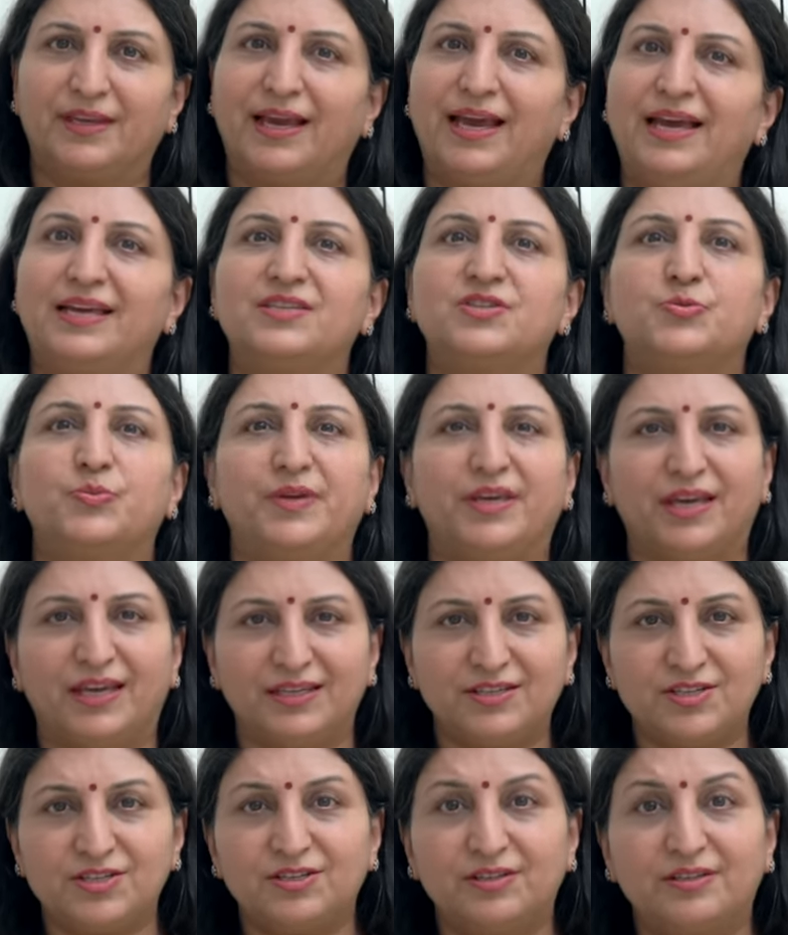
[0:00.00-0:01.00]
As we
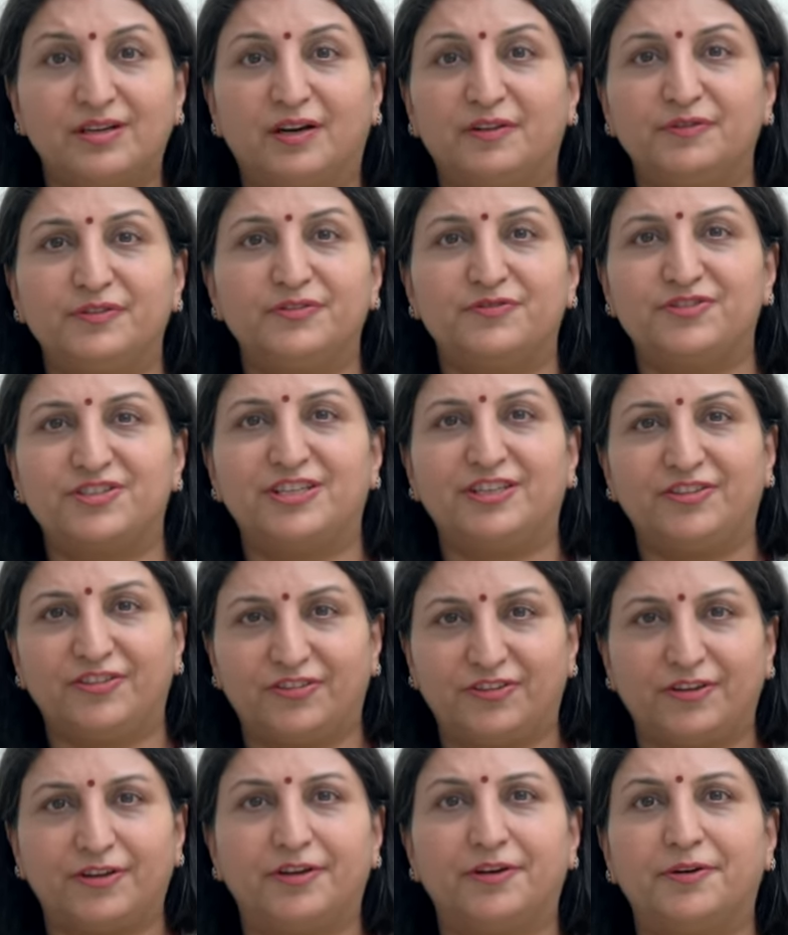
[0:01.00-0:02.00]
enter our
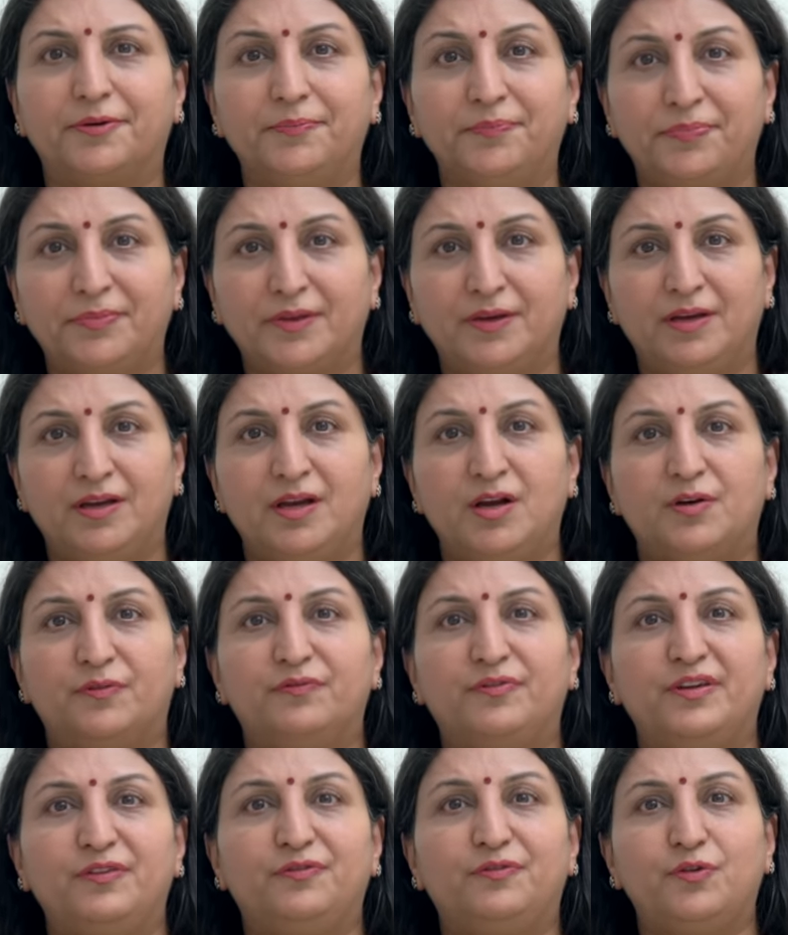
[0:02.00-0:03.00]
15th year,
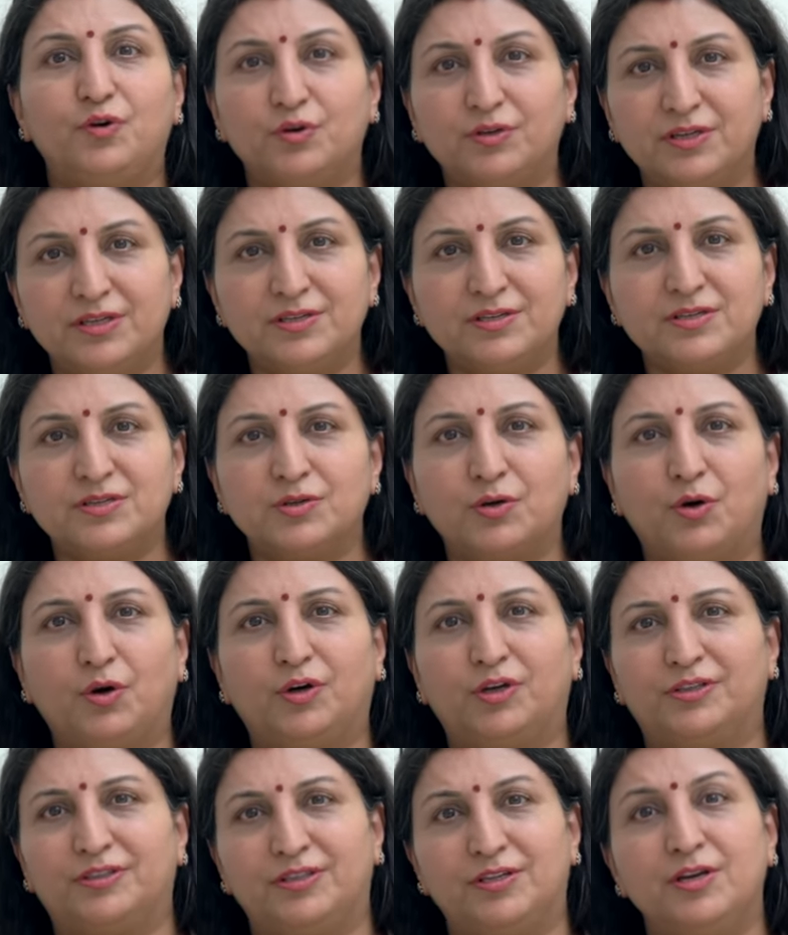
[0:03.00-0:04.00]
we focus
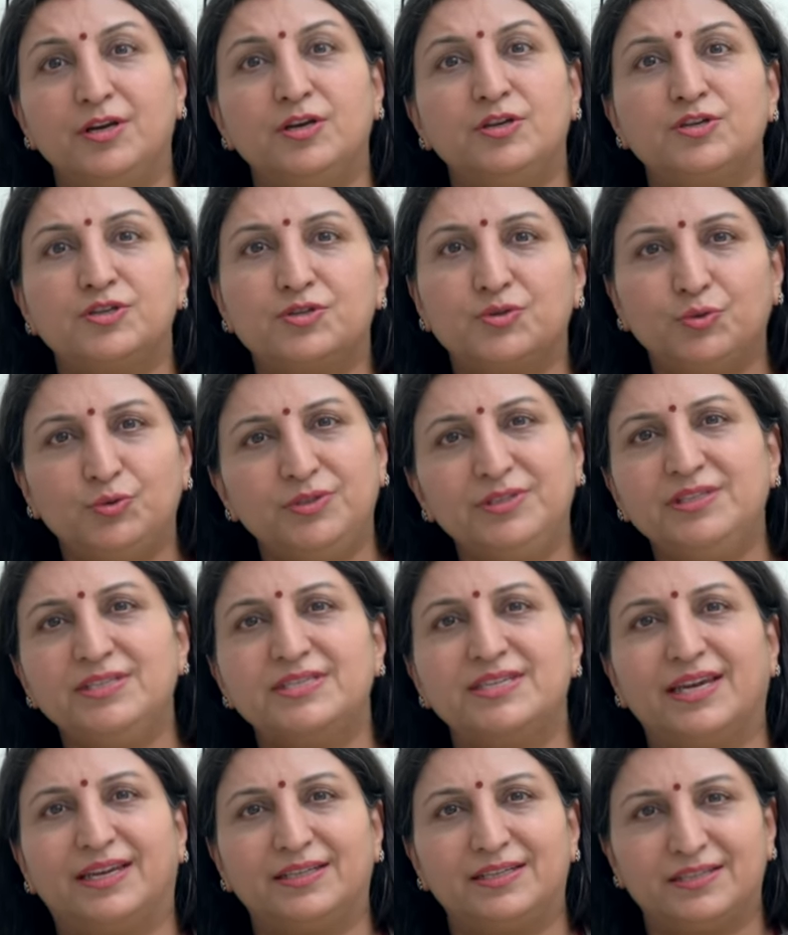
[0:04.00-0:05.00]
on
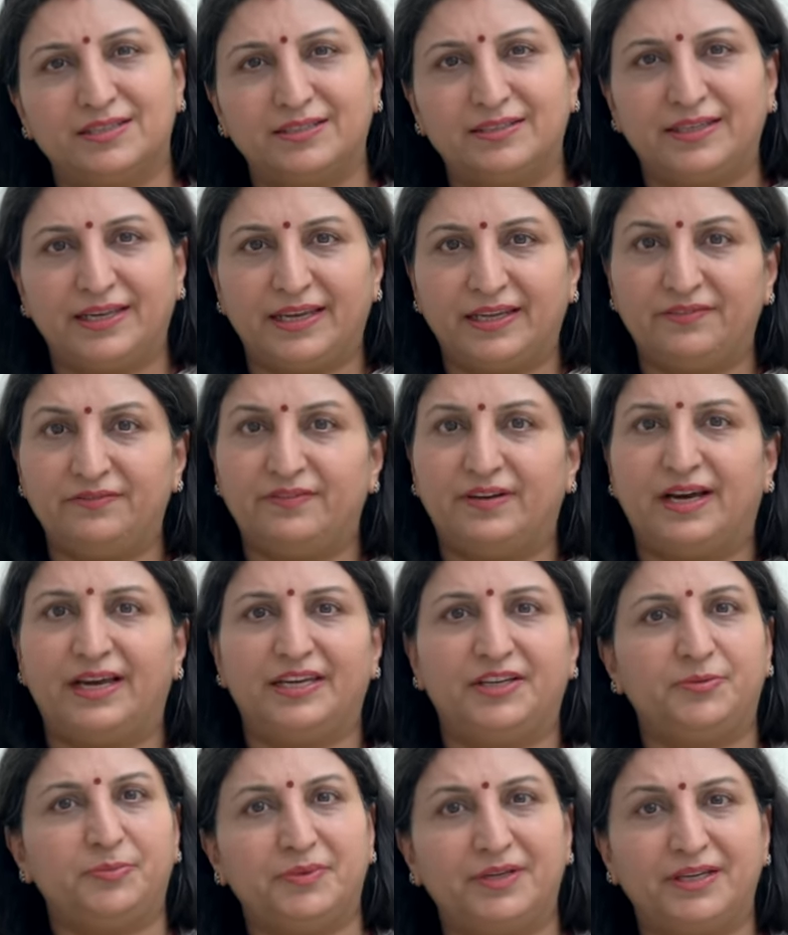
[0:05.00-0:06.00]
student-centered
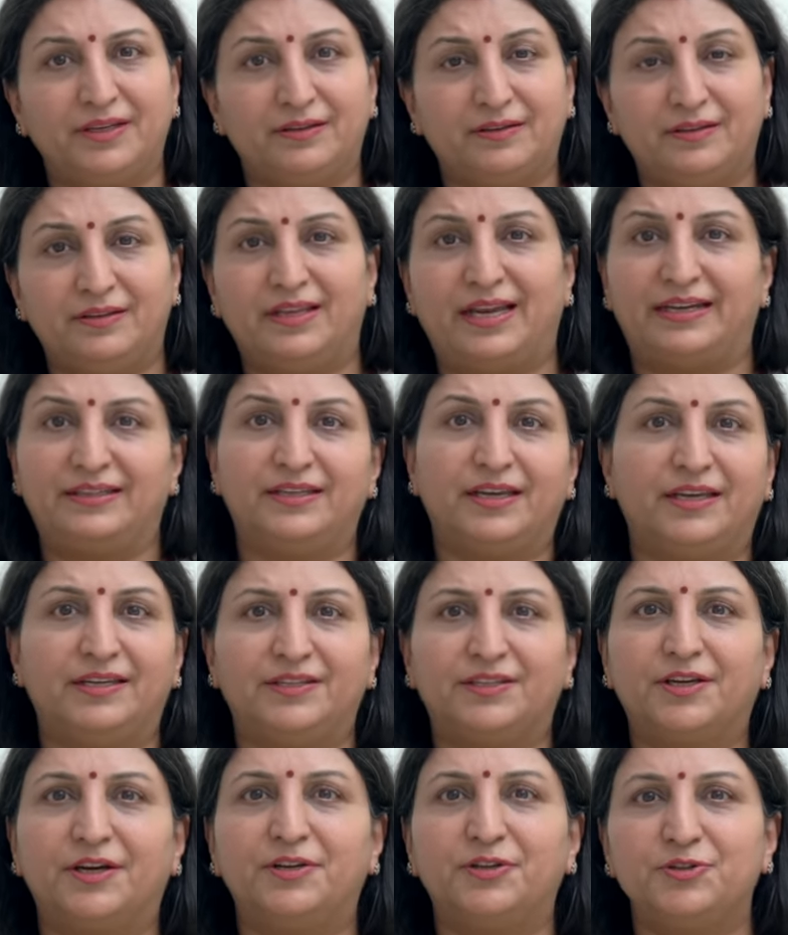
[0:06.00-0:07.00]
environment that
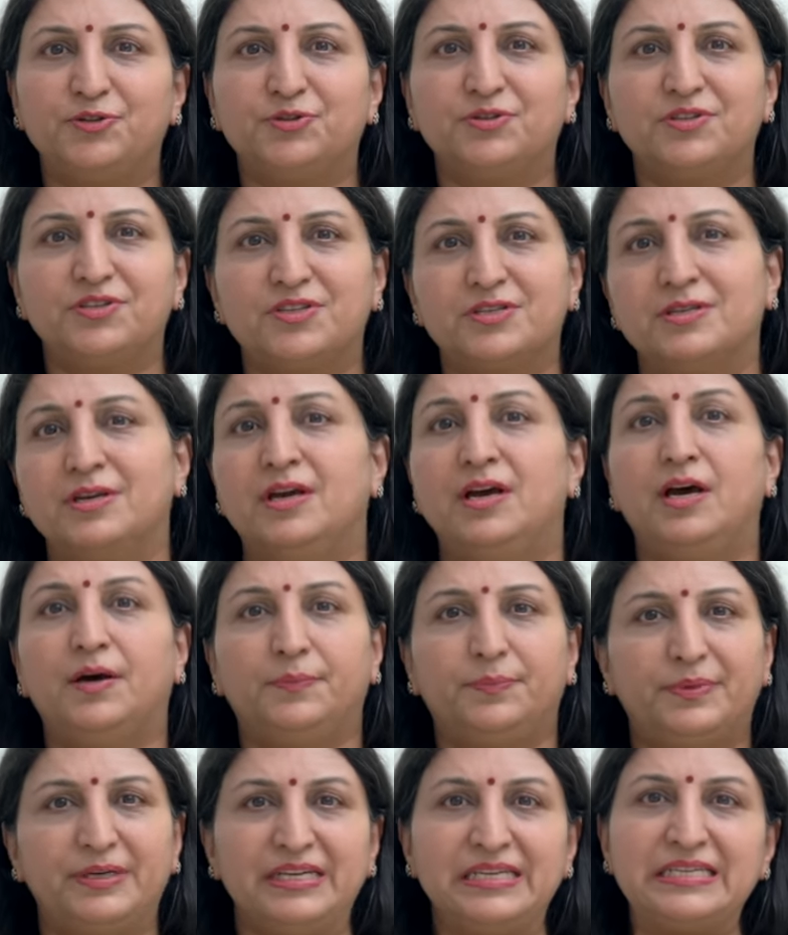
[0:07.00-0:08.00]
encourages
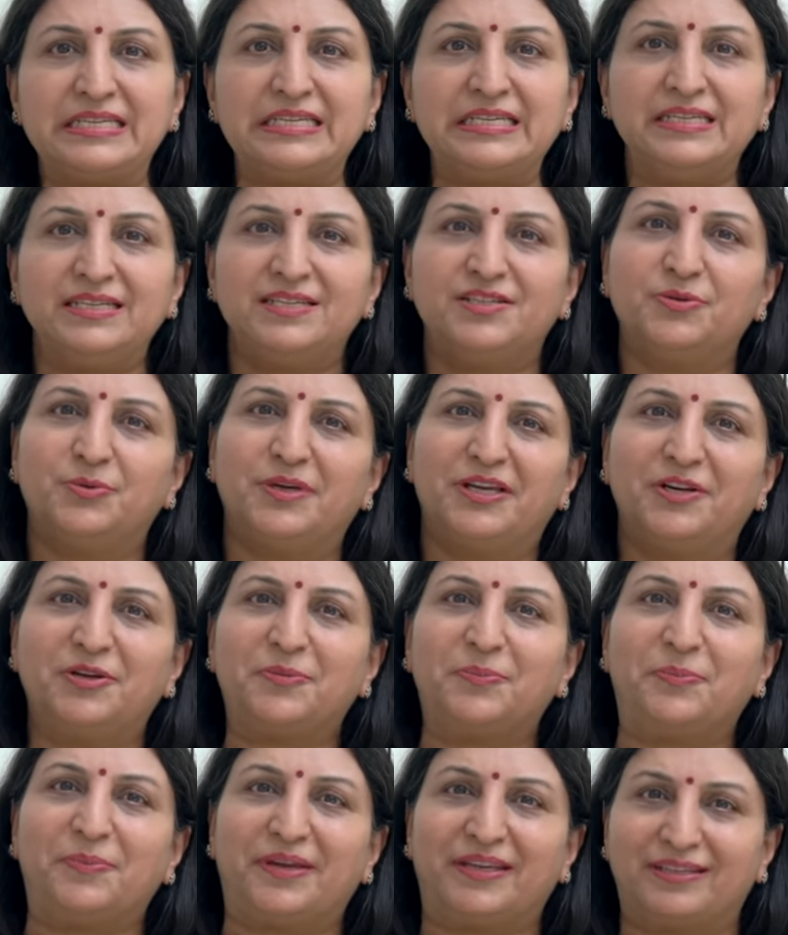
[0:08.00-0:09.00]
personal
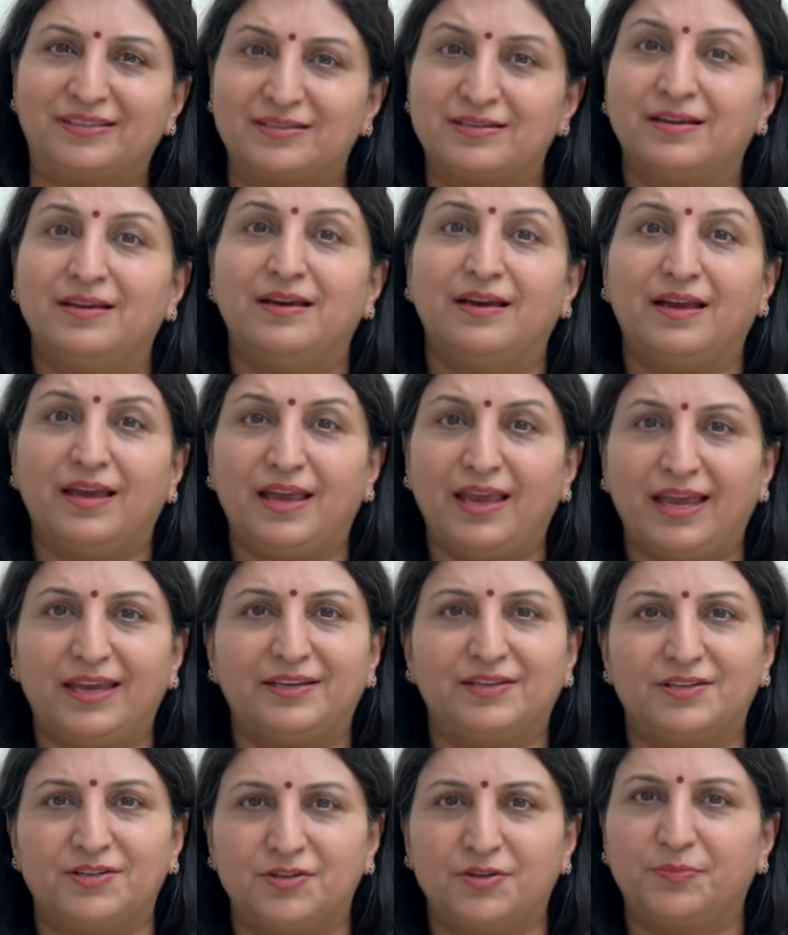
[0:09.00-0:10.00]
development
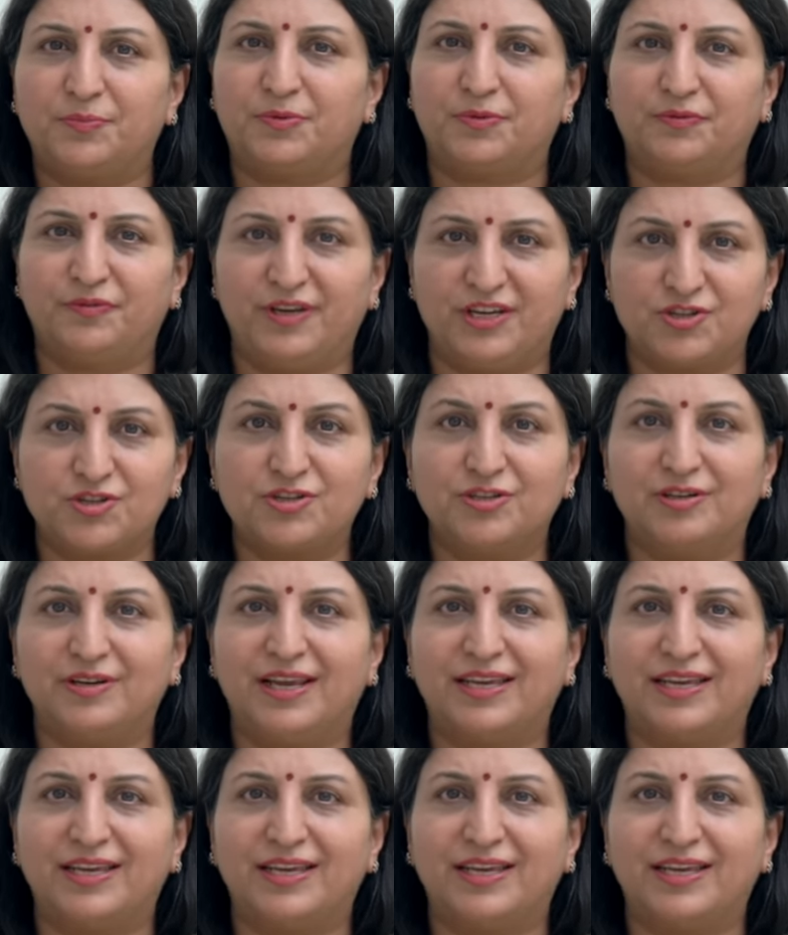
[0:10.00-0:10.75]
and professional